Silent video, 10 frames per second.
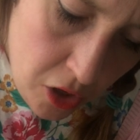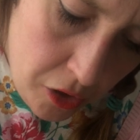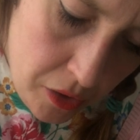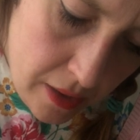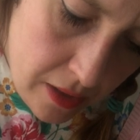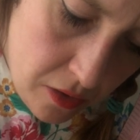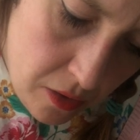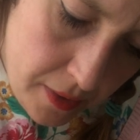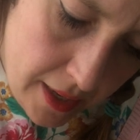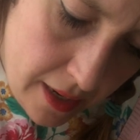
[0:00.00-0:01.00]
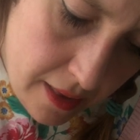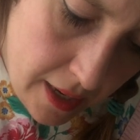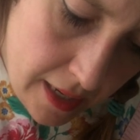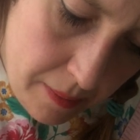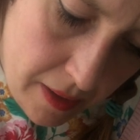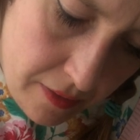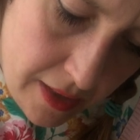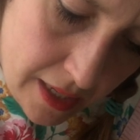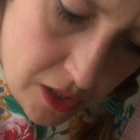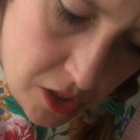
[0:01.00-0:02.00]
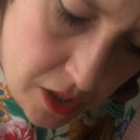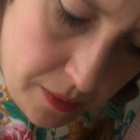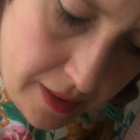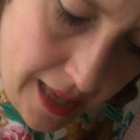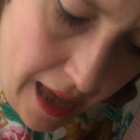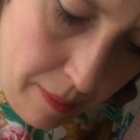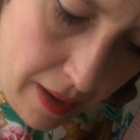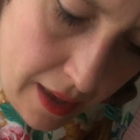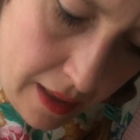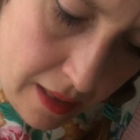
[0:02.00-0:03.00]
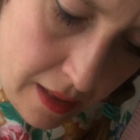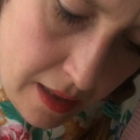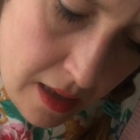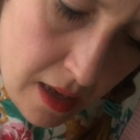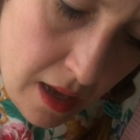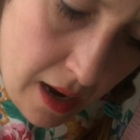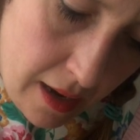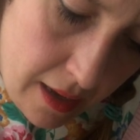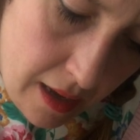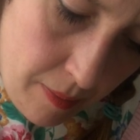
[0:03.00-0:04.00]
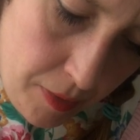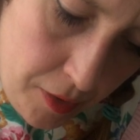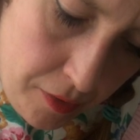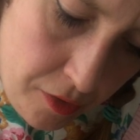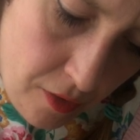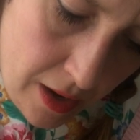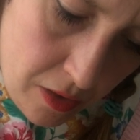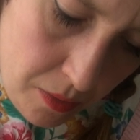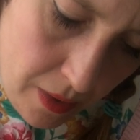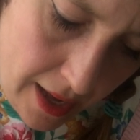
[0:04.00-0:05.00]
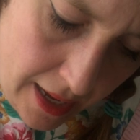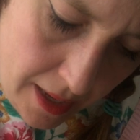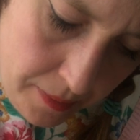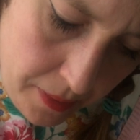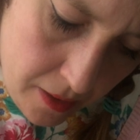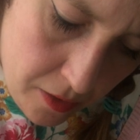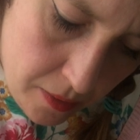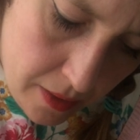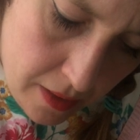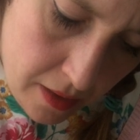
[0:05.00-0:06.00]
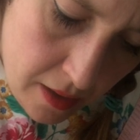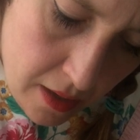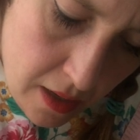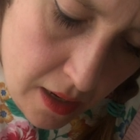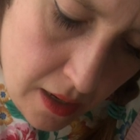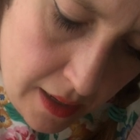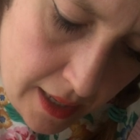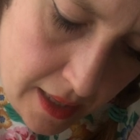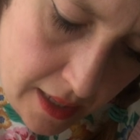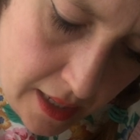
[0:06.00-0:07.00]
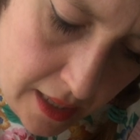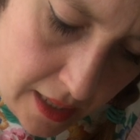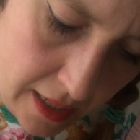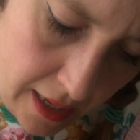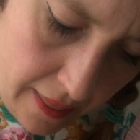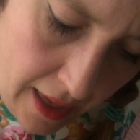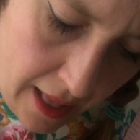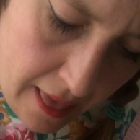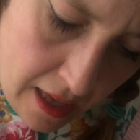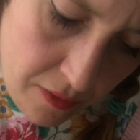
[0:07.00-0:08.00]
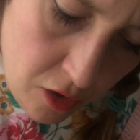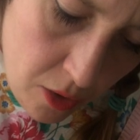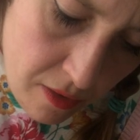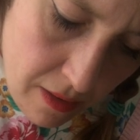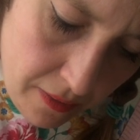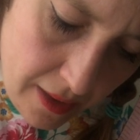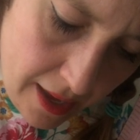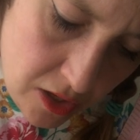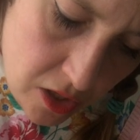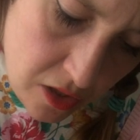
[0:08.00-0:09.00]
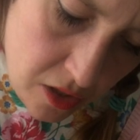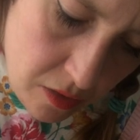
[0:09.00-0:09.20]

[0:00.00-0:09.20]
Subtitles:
all you need to do is get a tiny bit of tissue and dab it, and it comes off straight away. So it's nice and easy like that. If you're going around the edges,